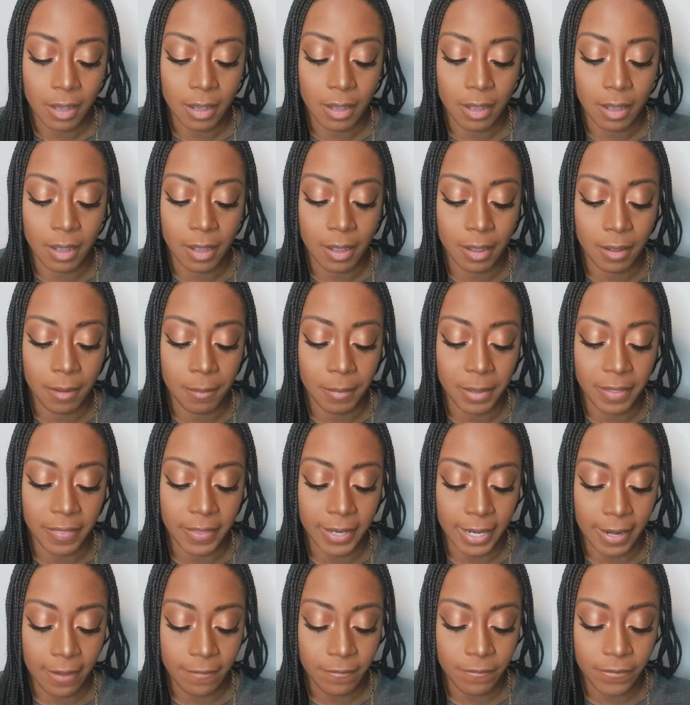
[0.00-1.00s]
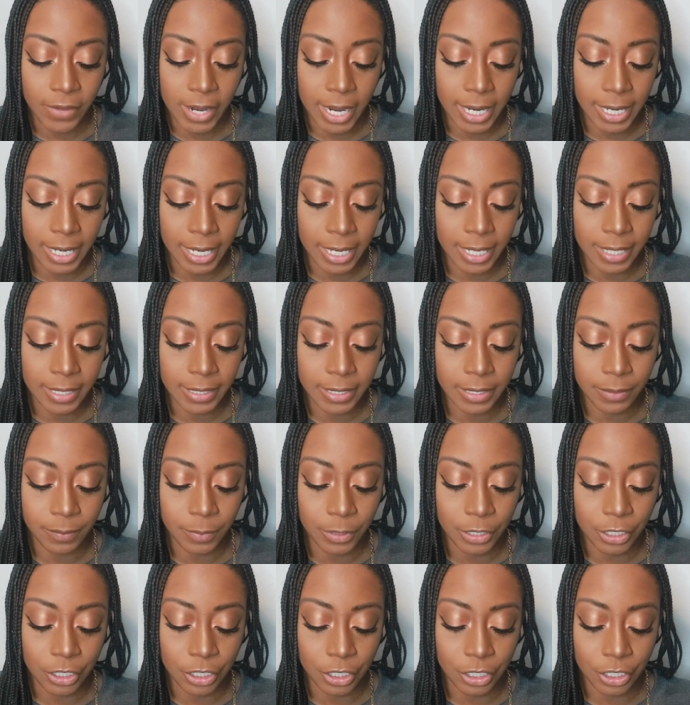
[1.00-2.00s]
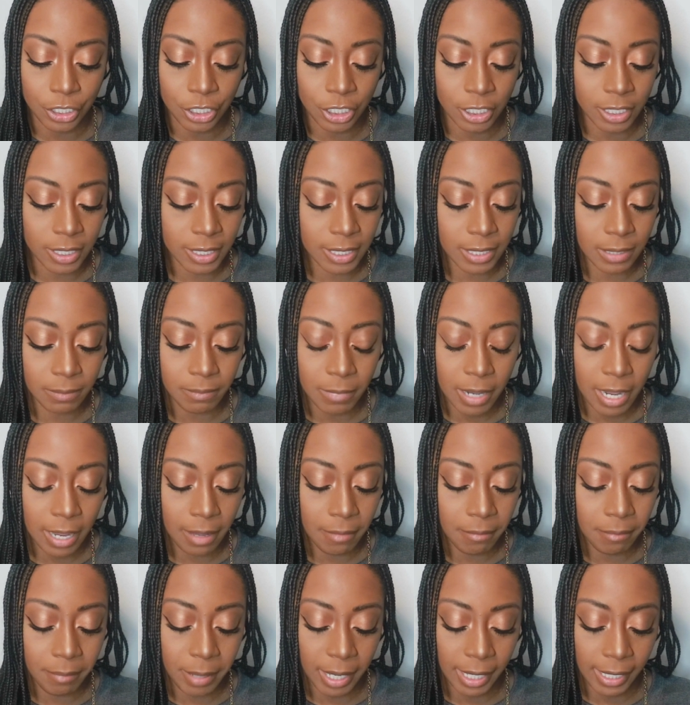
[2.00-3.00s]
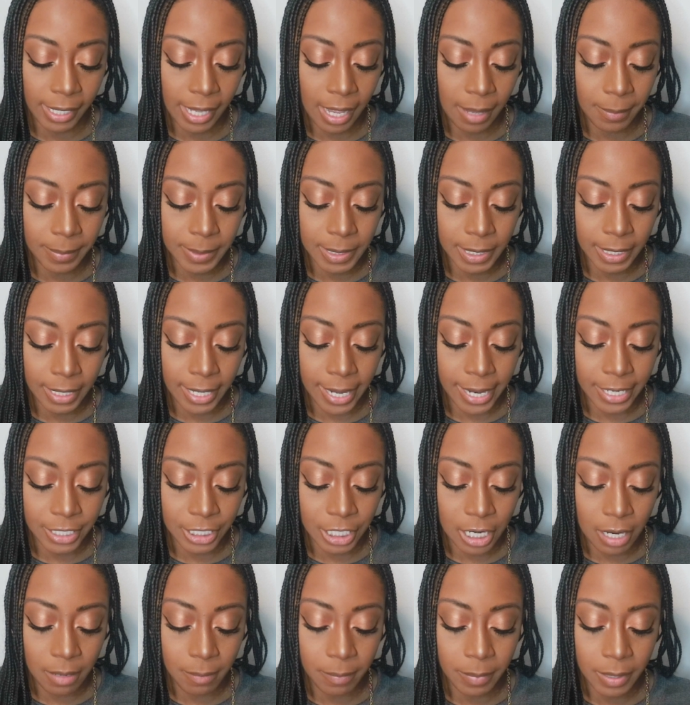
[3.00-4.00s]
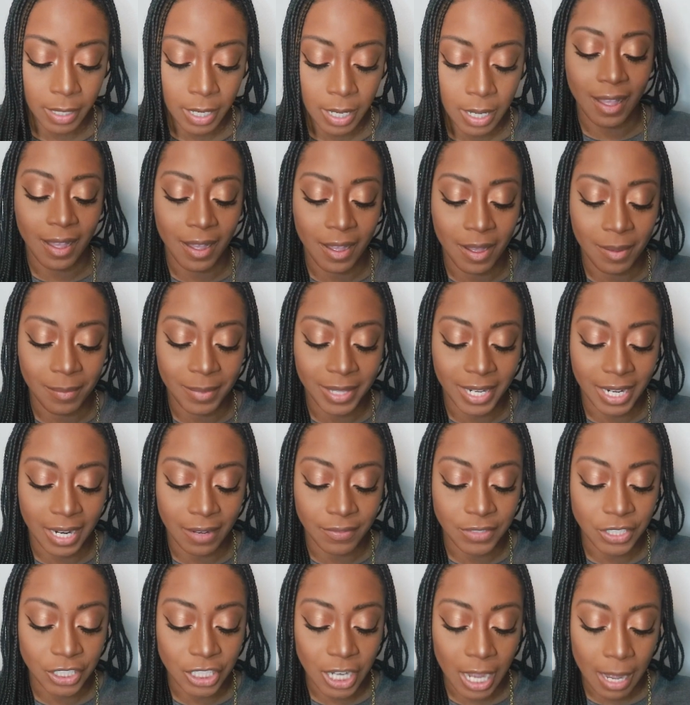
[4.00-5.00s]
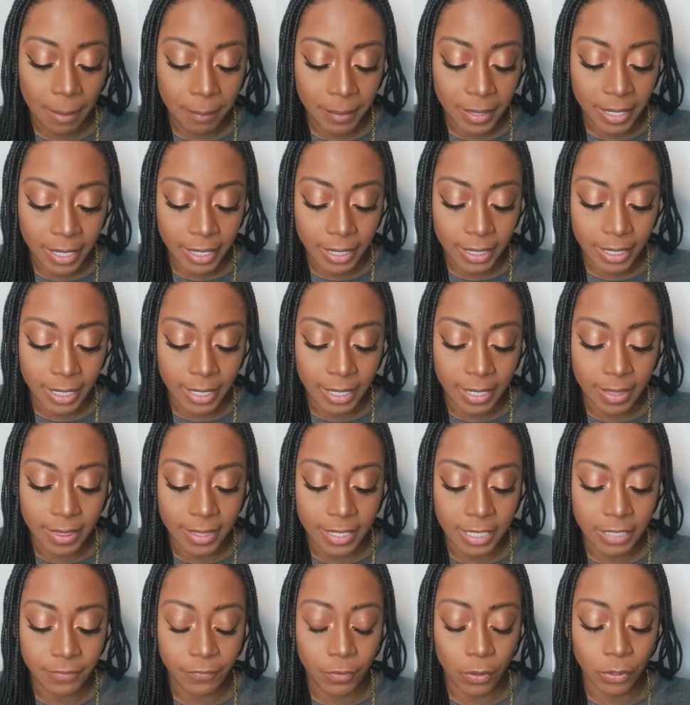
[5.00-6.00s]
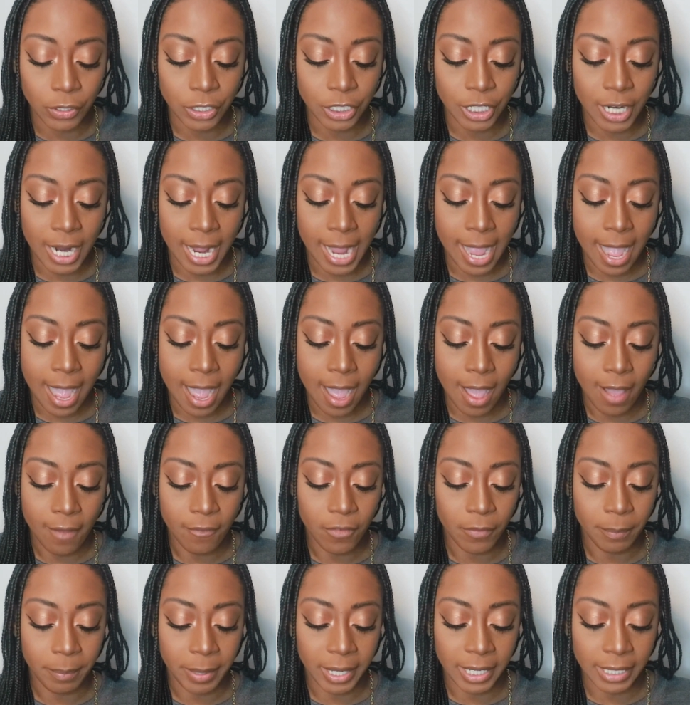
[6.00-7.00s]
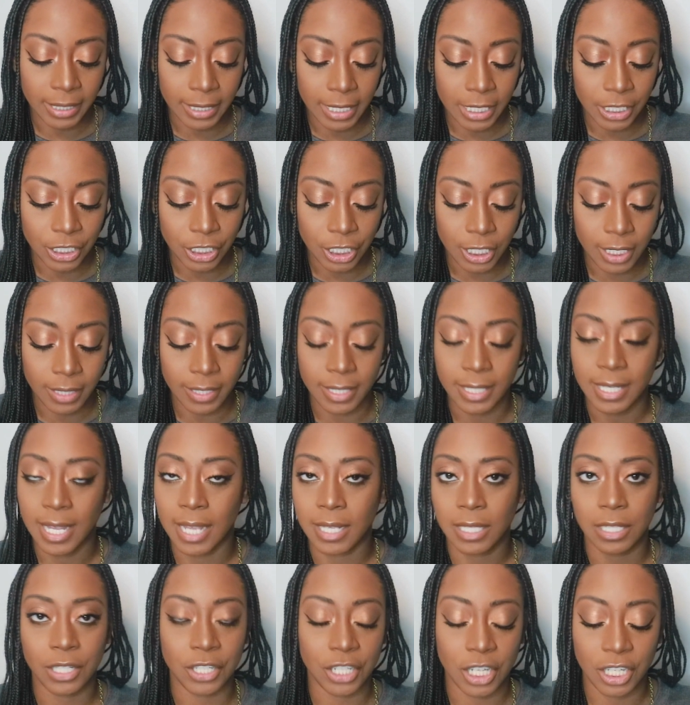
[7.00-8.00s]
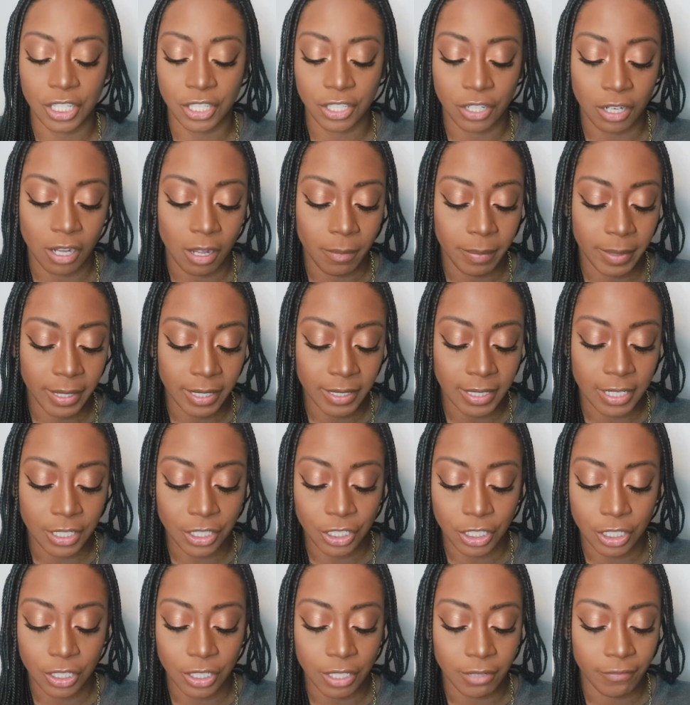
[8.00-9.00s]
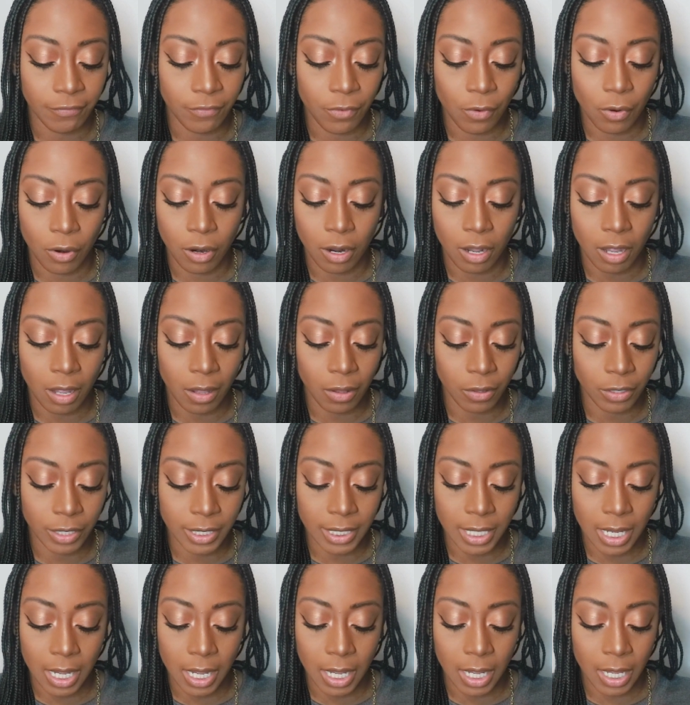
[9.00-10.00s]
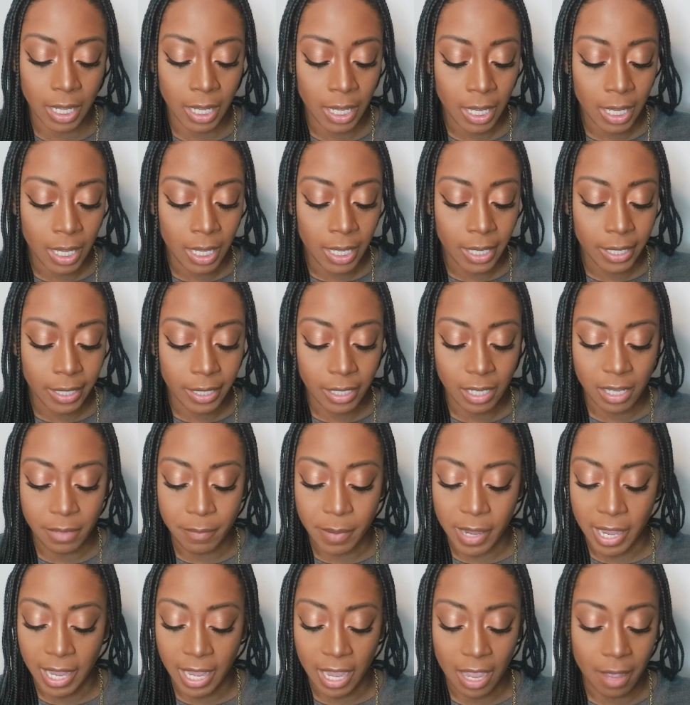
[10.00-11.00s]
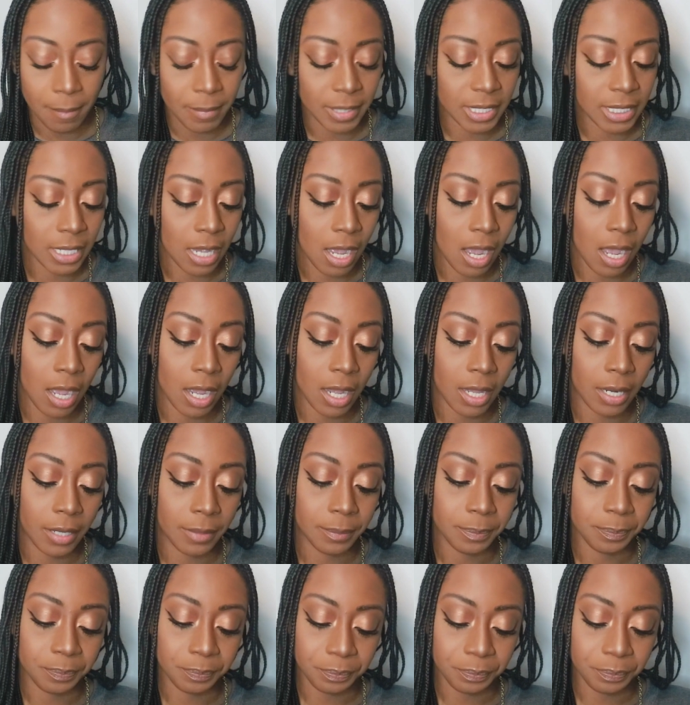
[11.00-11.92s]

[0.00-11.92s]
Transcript: And then I have Finance, which is just my bank apps and Cash App. And then I have Shopping, and in this folder I have Pink Nation. This hasn't changed at all. Pink Nation, Sephora, Ulta, eBay, Amazon,